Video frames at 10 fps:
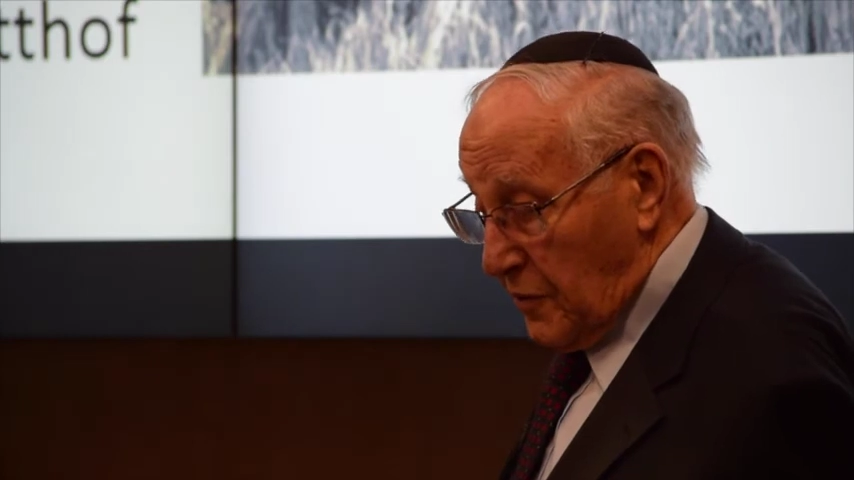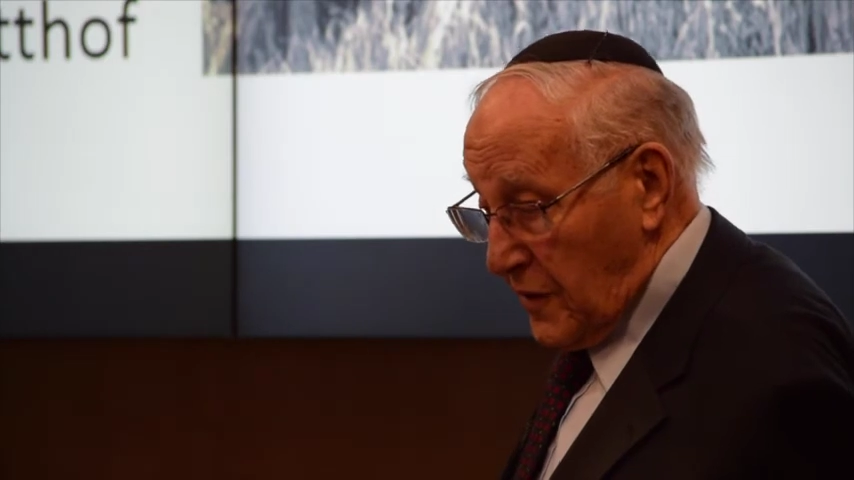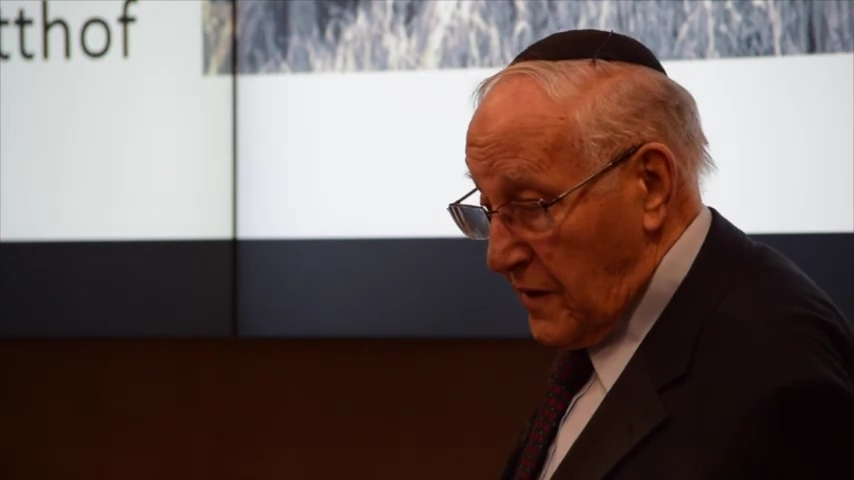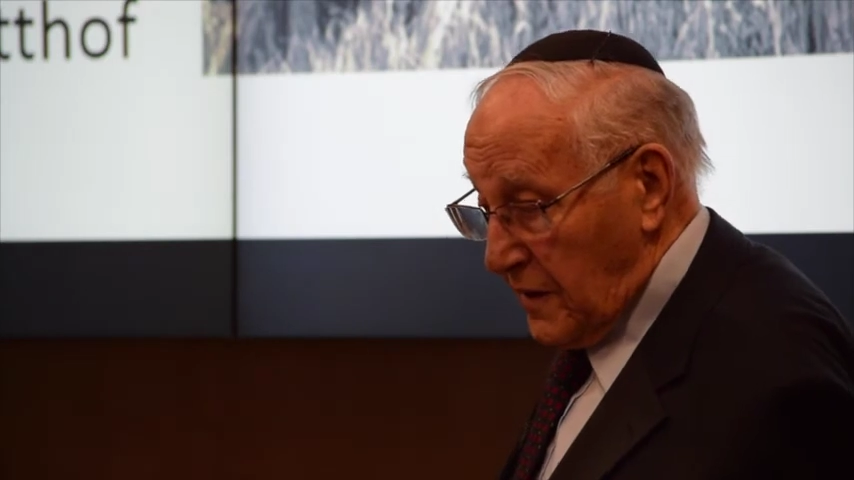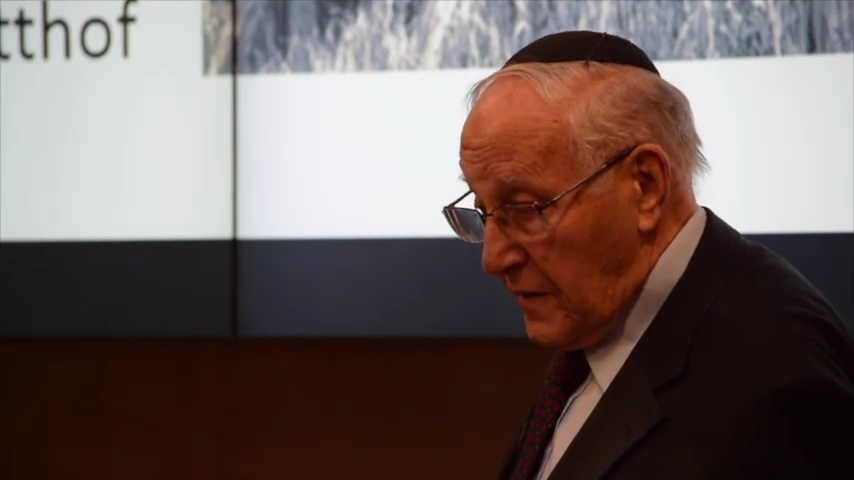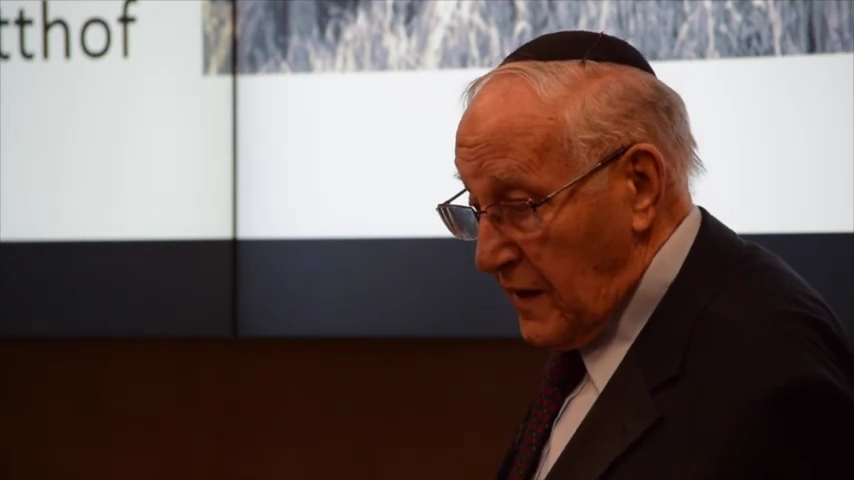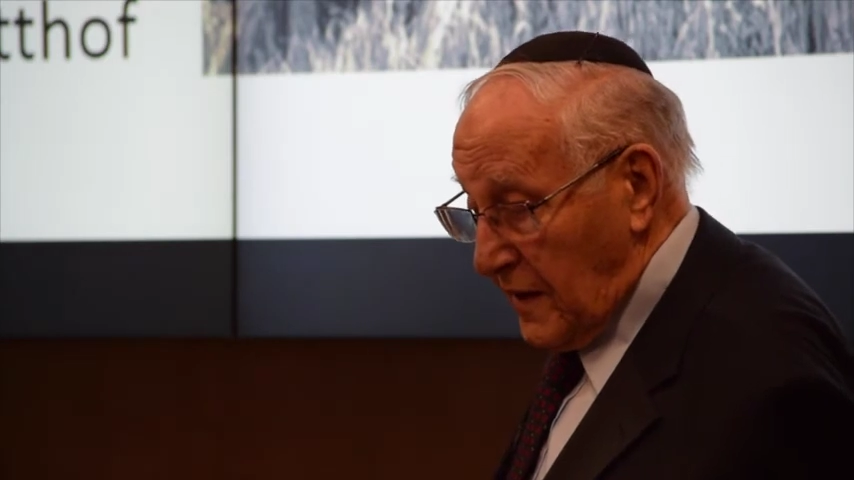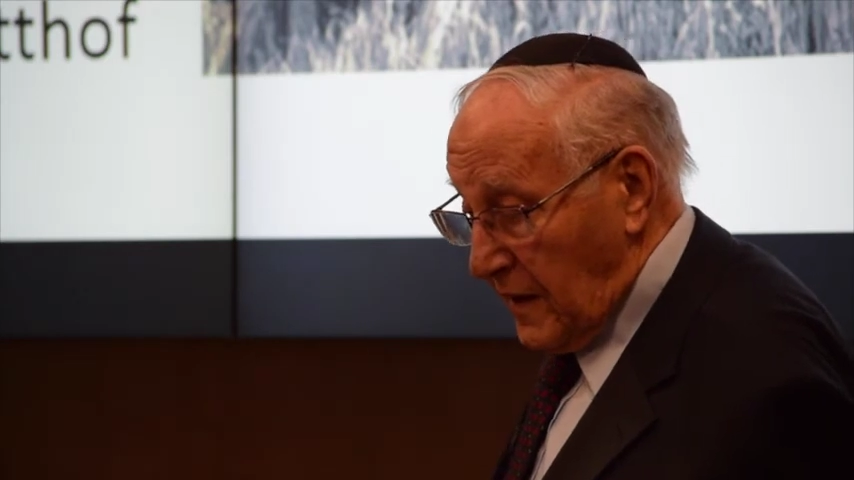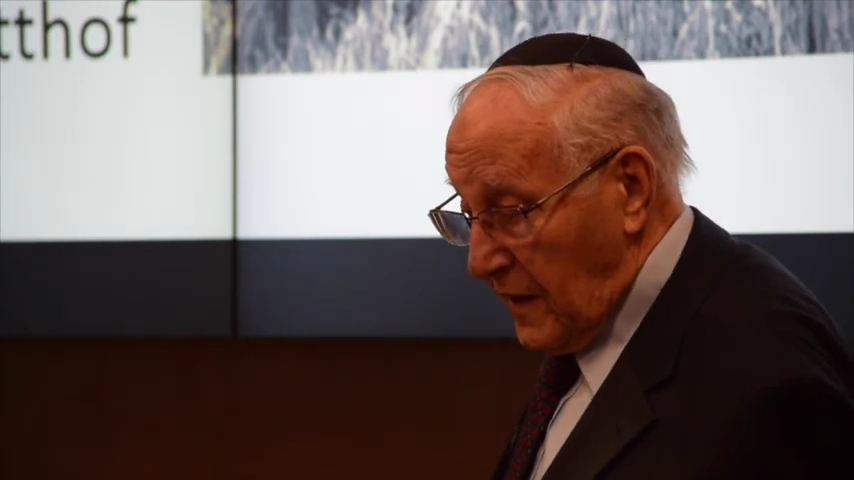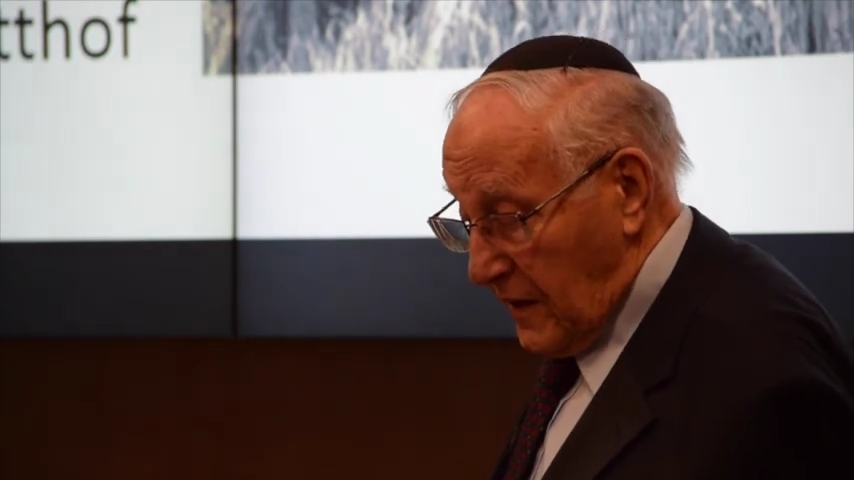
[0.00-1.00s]
working day
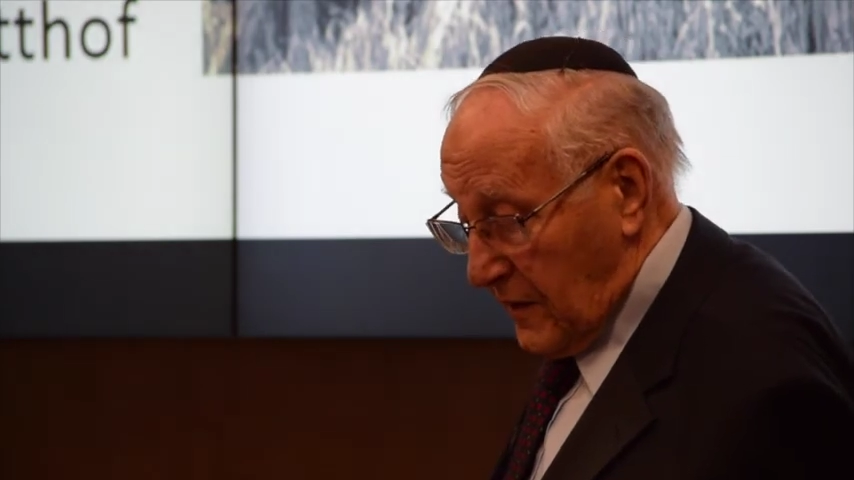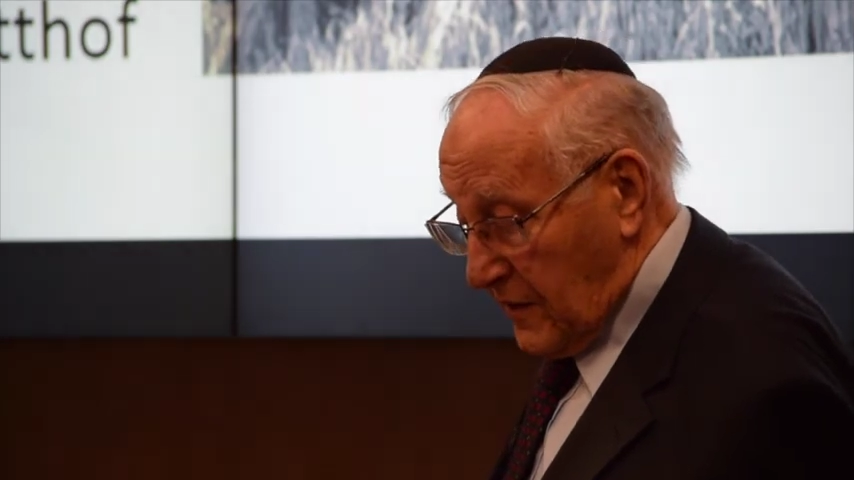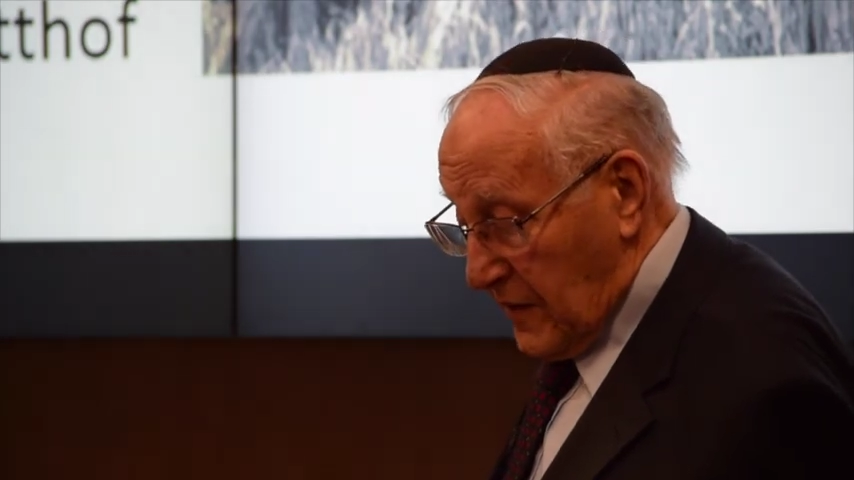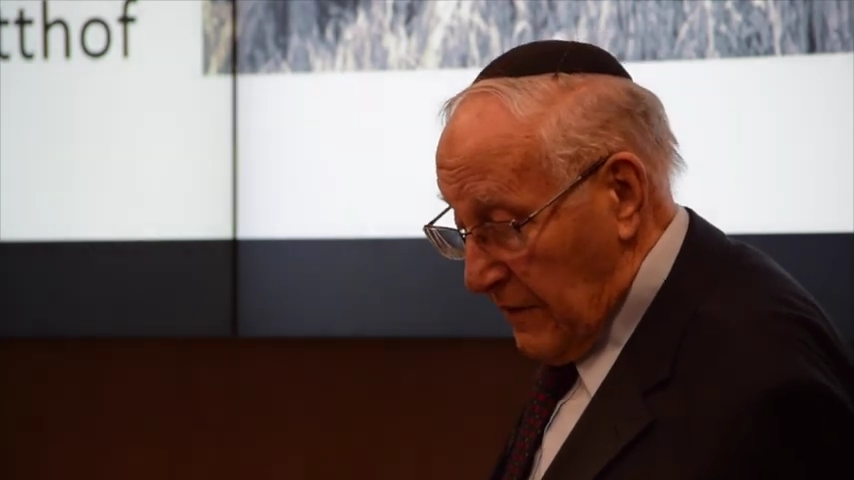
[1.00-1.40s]
and night,